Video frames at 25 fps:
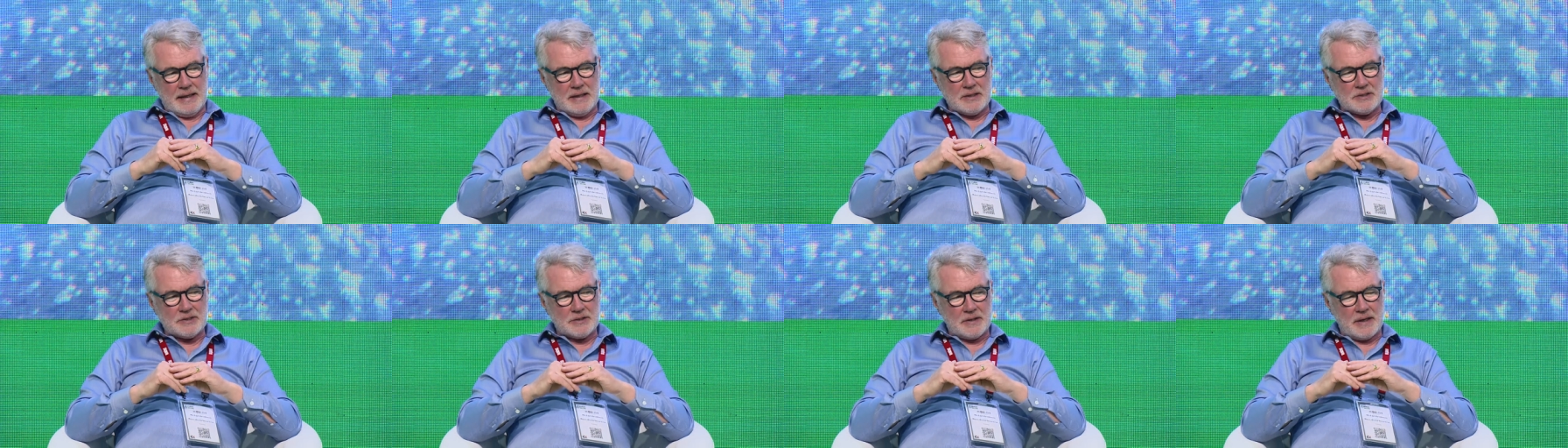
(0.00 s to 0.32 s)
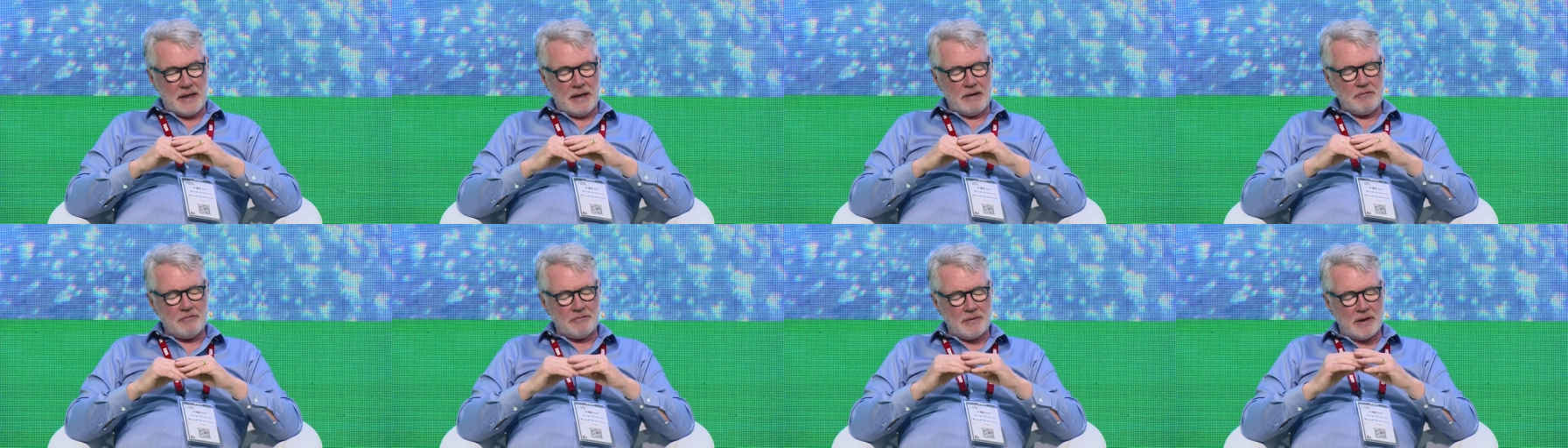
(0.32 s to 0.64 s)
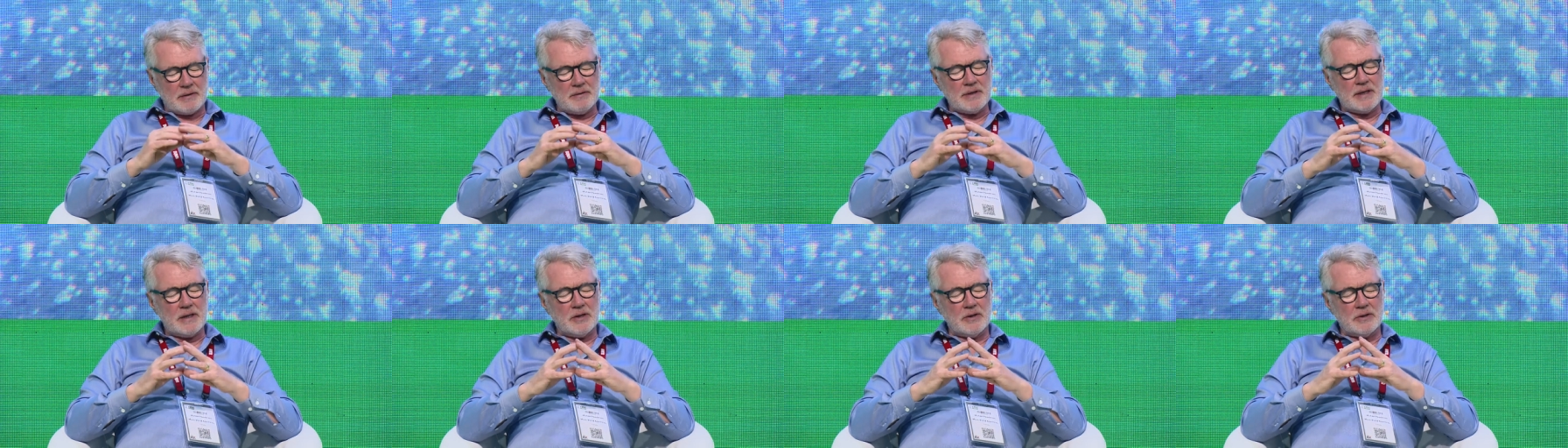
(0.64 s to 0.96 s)
is a
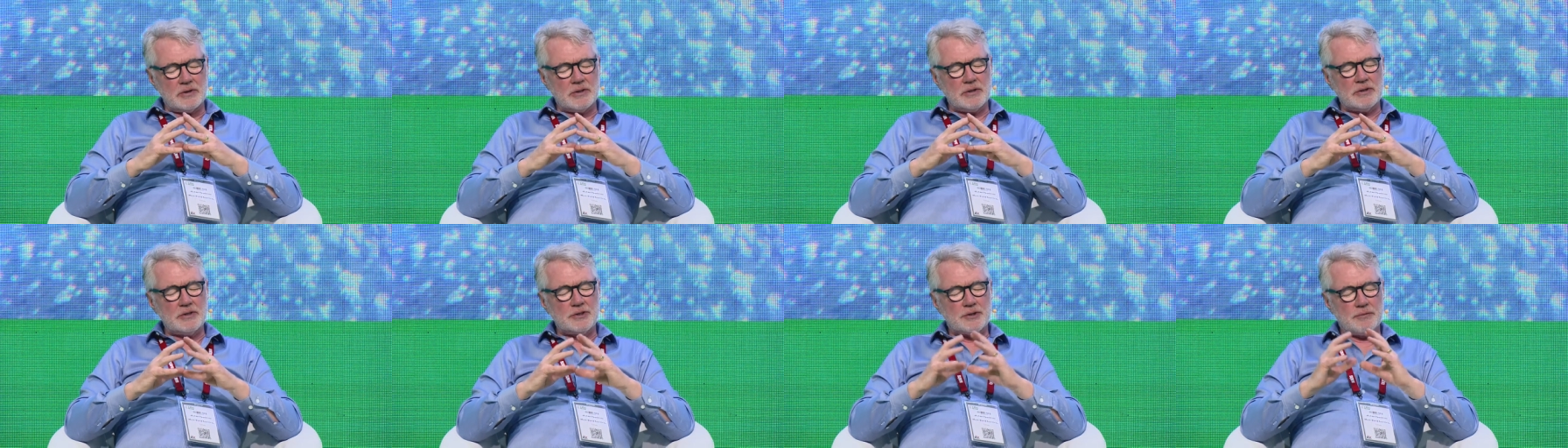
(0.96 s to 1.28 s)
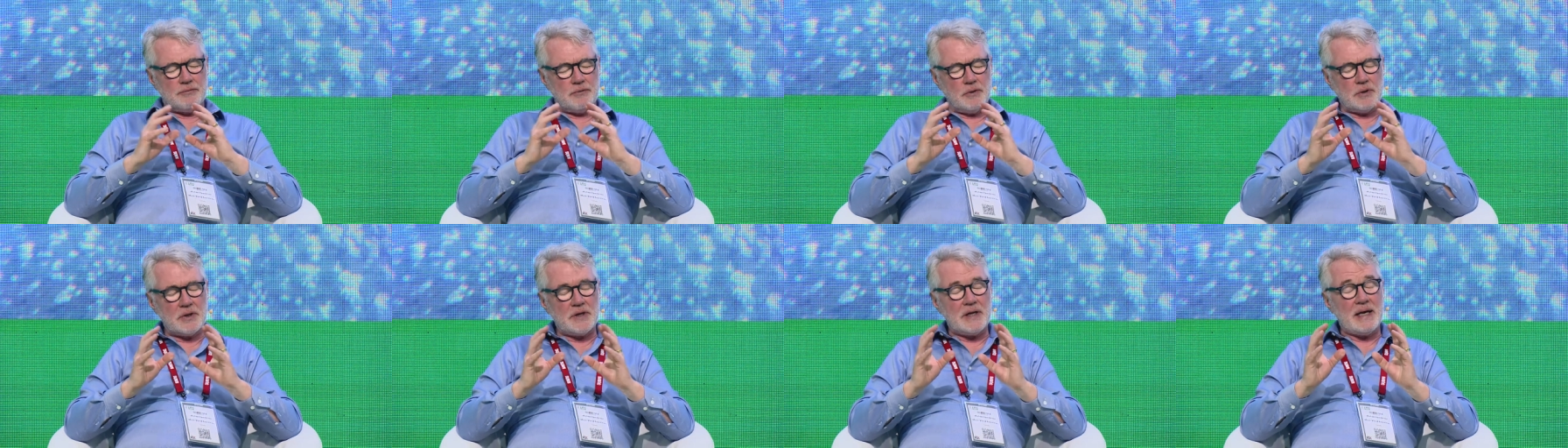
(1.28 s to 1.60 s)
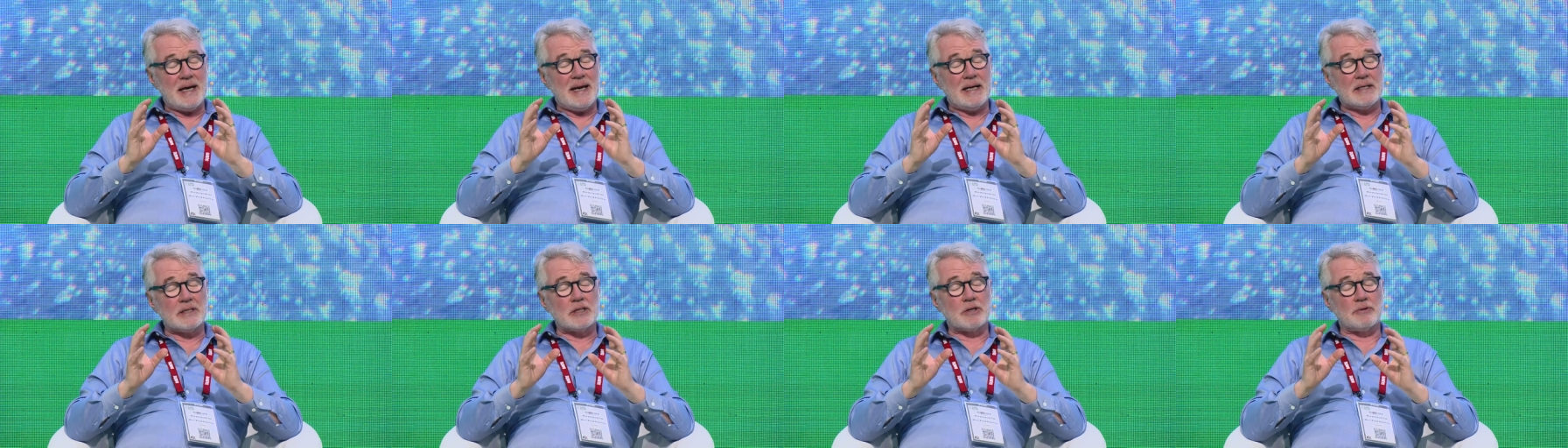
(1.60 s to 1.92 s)
very large, fully
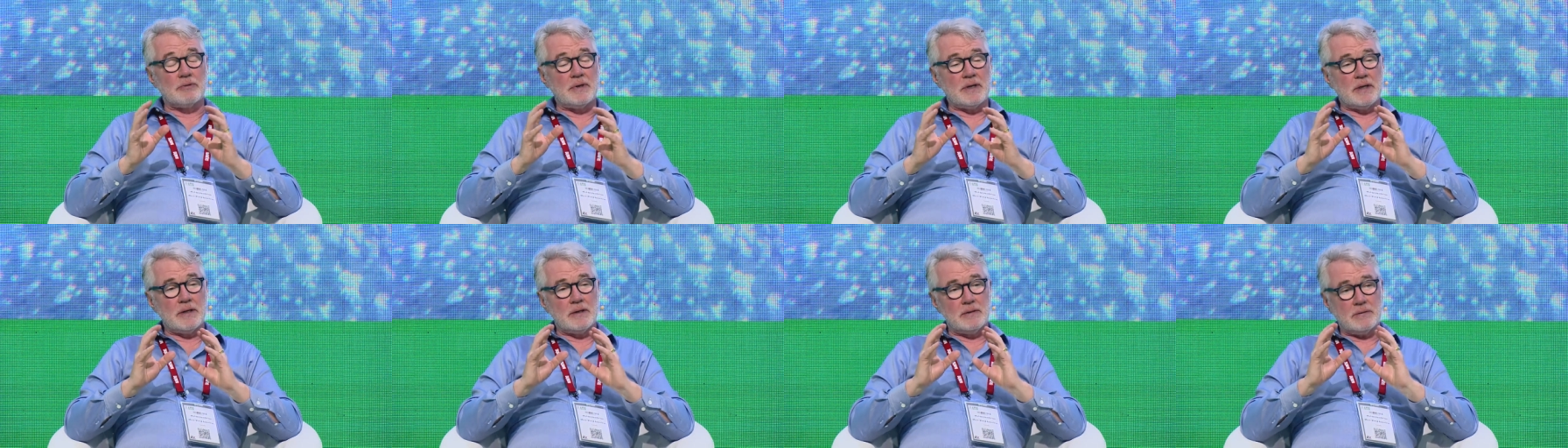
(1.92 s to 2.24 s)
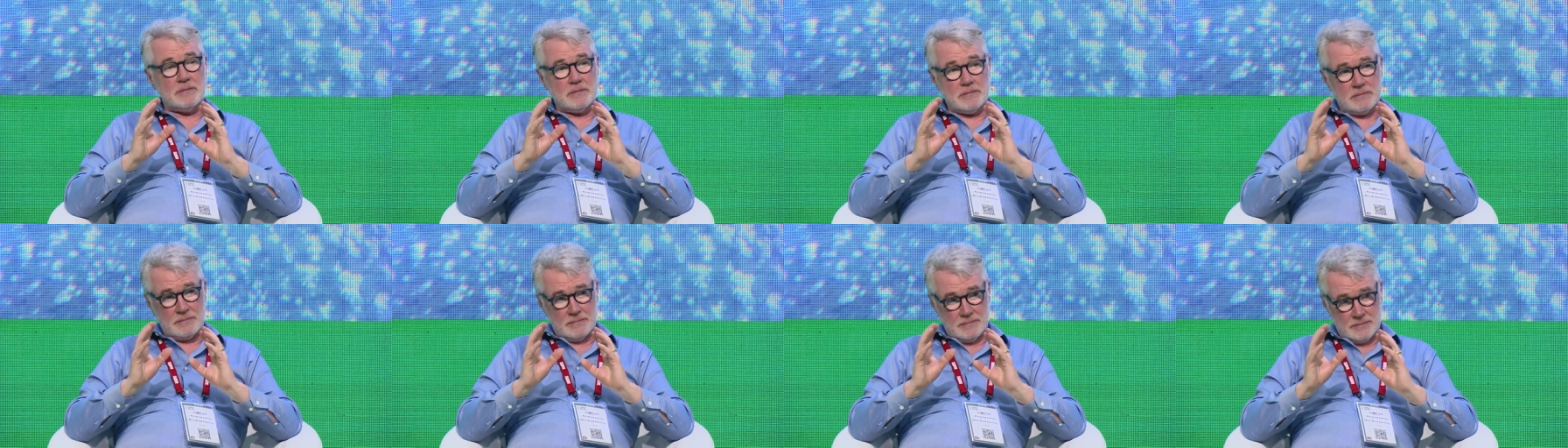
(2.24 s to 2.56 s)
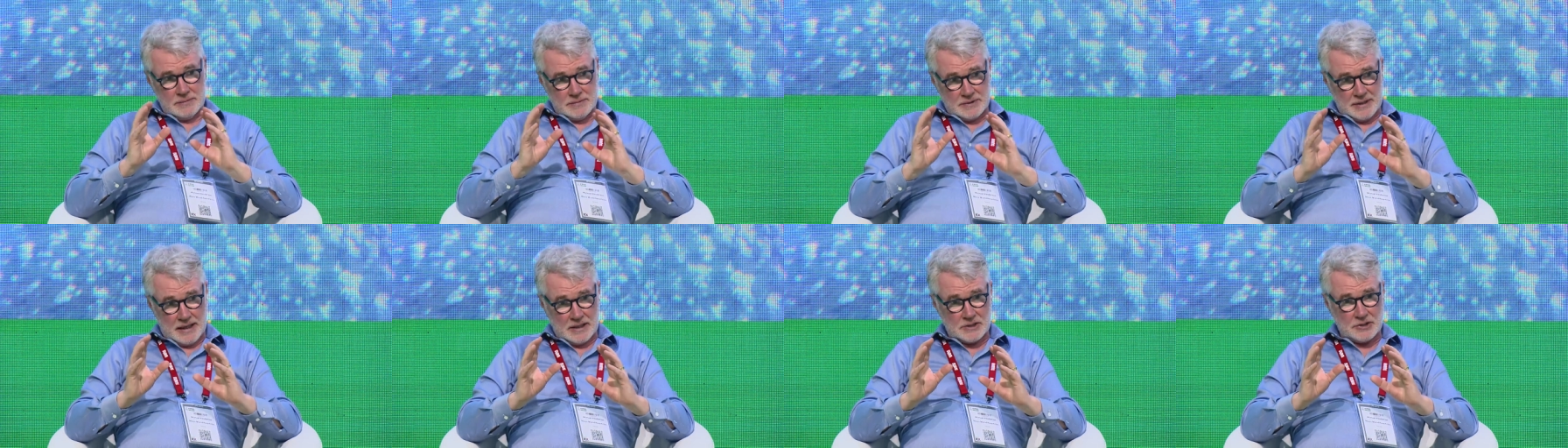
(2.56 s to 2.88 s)
integrated
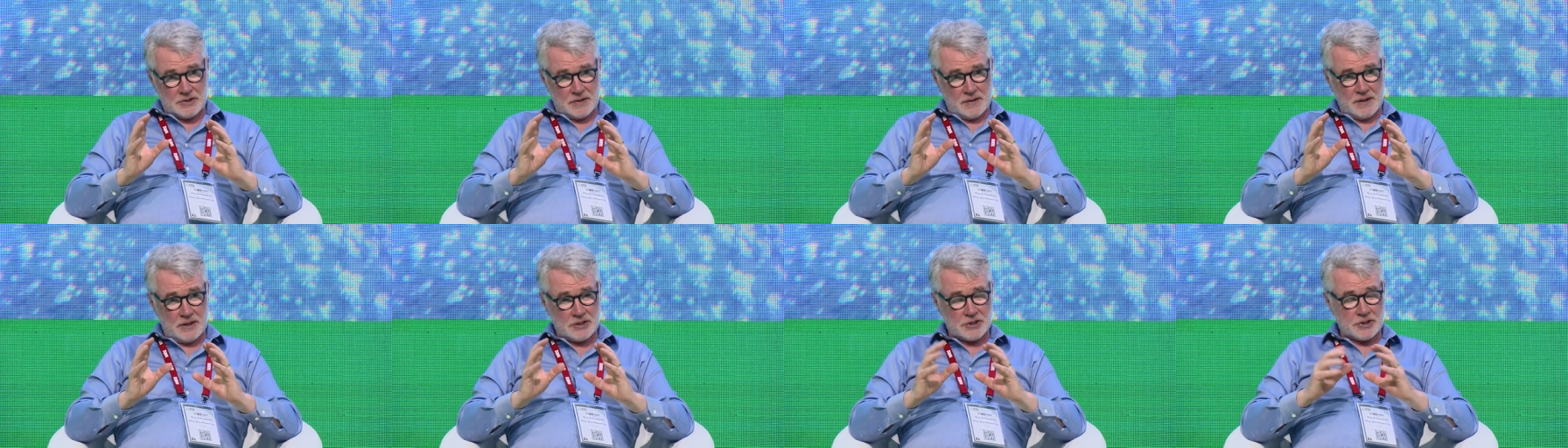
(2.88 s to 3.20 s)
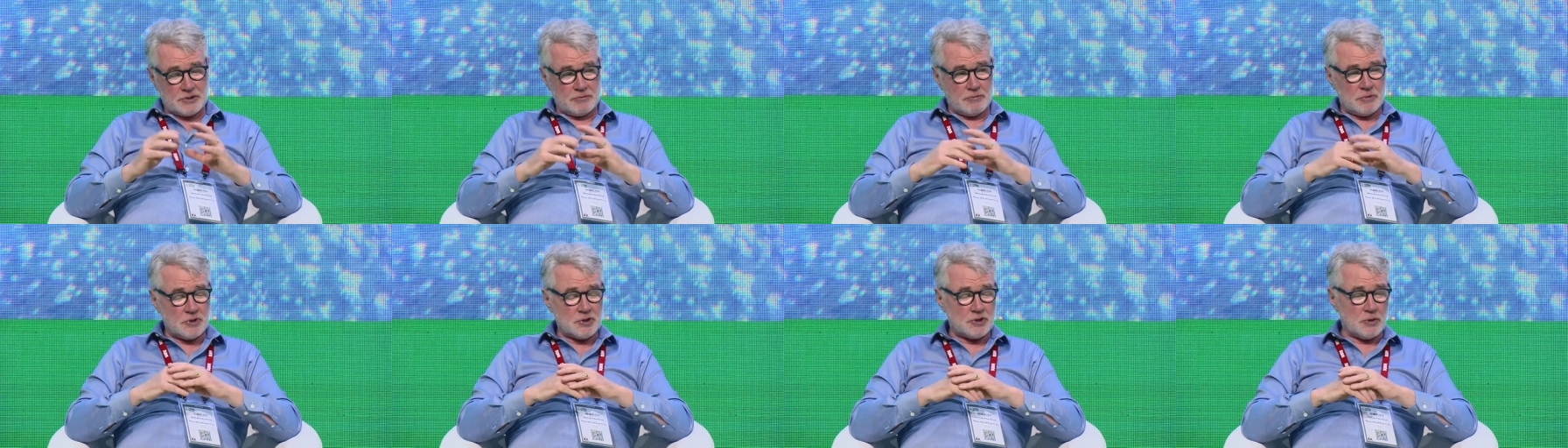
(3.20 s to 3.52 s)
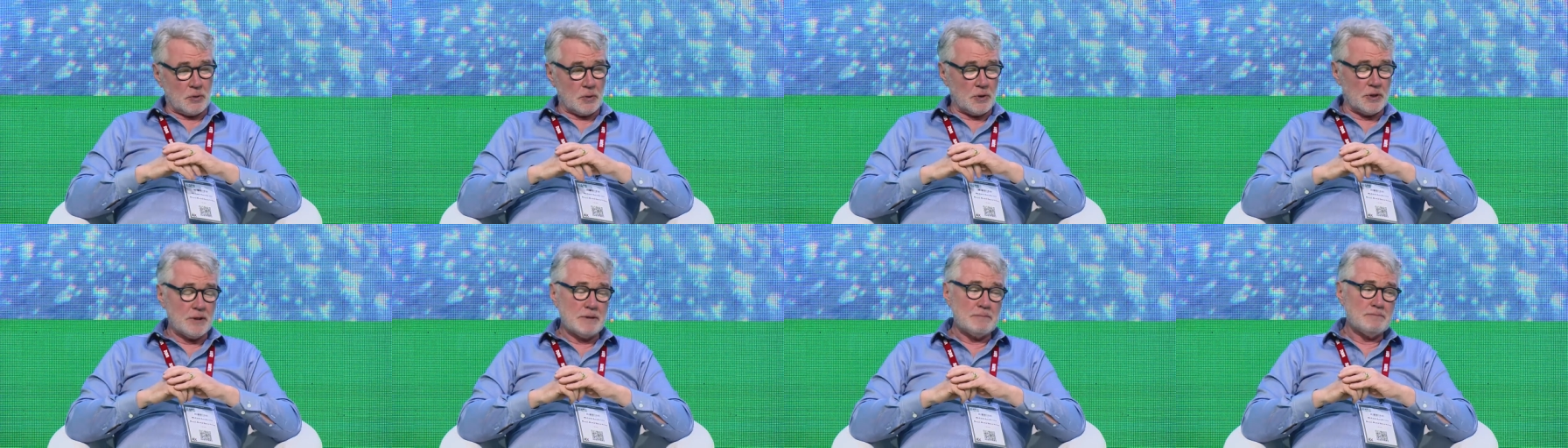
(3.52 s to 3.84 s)
destination
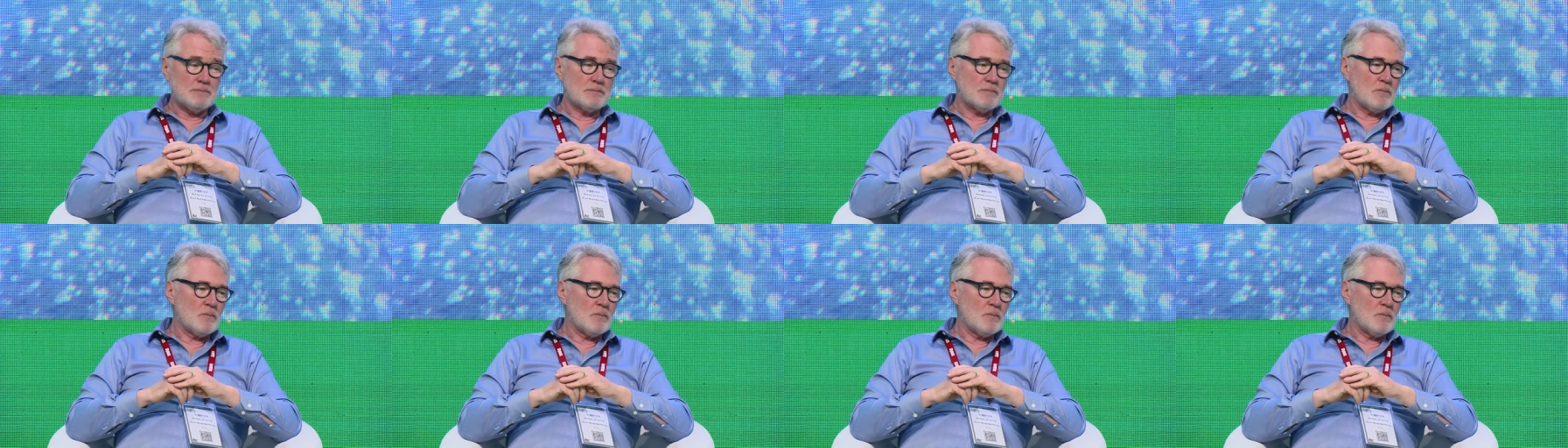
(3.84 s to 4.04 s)
resort.